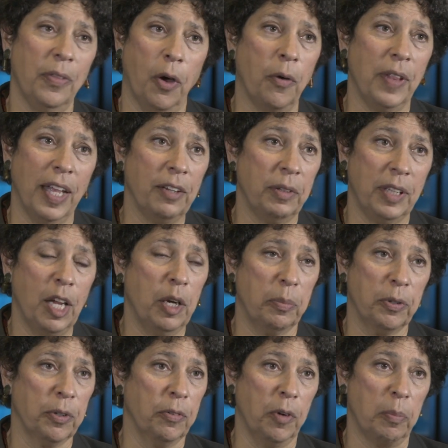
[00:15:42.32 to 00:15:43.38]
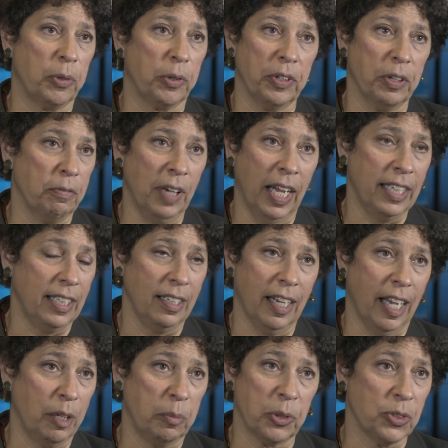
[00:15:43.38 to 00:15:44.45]
Uh, oh, they, they approve upward of
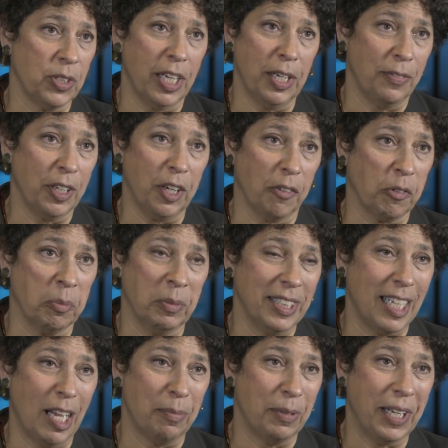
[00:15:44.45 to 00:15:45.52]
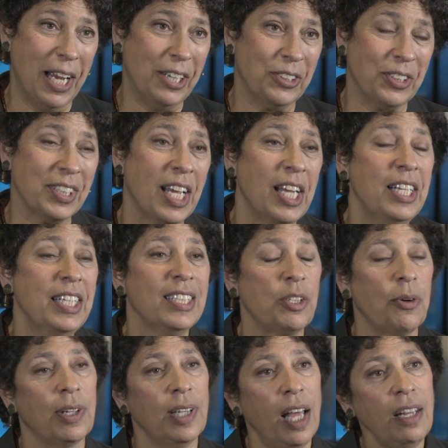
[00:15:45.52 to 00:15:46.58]
99% of the government's applications.
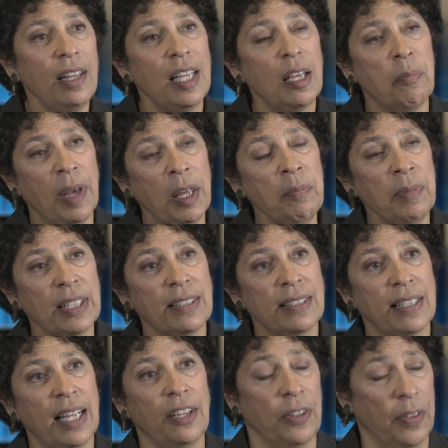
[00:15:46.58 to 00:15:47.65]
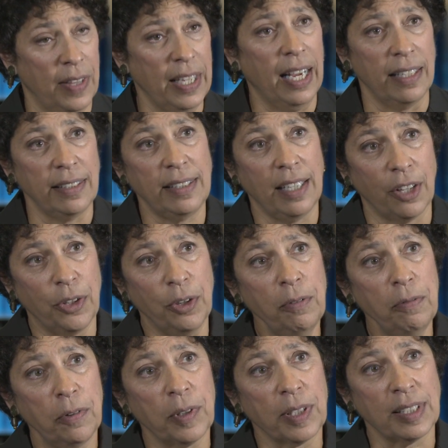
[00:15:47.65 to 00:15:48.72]
So a lot of the amendments that you, the
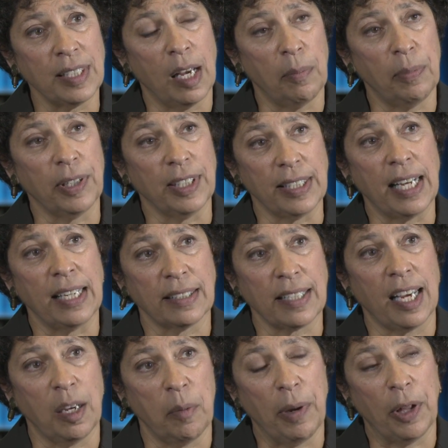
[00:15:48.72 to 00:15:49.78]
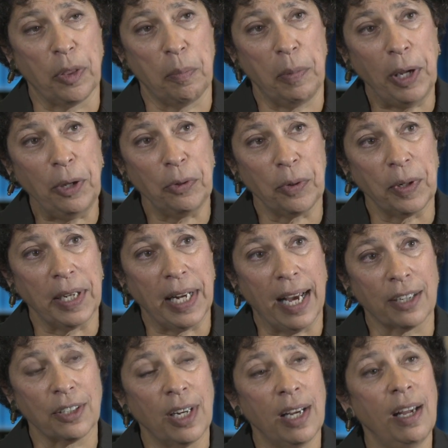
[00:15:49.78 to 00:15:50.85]
ACLU, for example, is asking about the Patriot
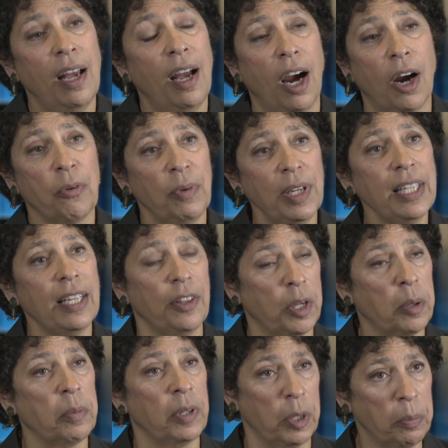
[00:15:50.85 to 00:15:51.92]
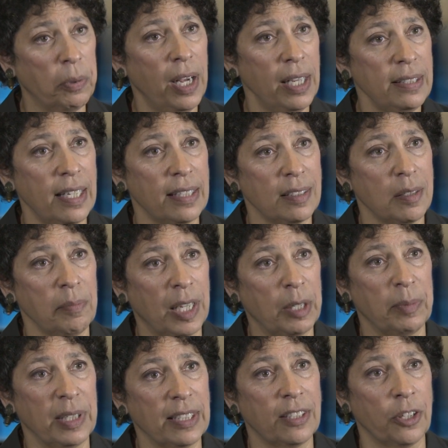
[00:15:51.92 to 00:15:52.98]
Act are really, they're, they're process
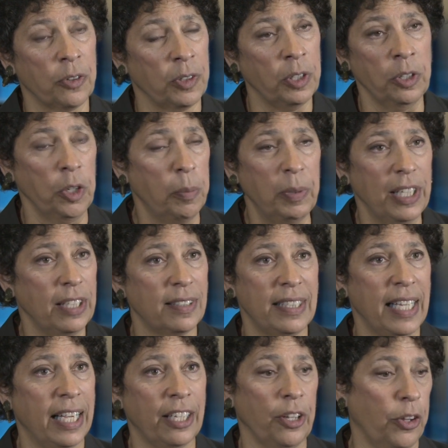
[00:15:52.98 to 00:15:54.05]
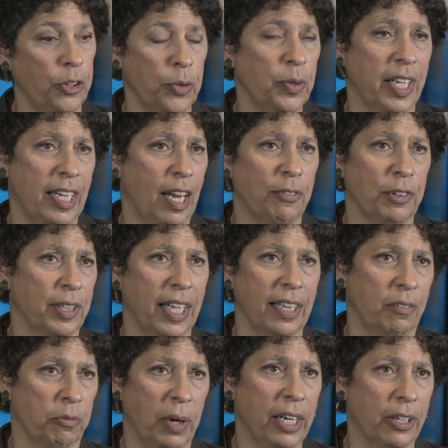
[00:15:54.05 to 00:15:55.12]
amendments. They're, you, nobody is saying you, know, you can never
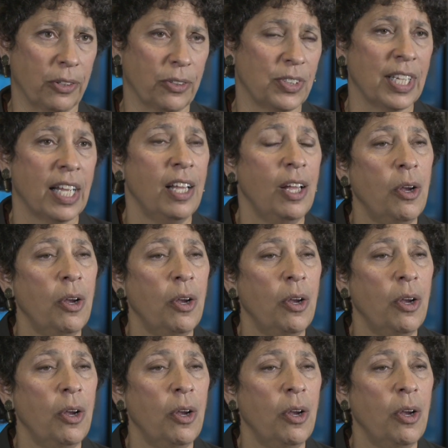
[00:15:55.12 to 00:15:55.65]
get records.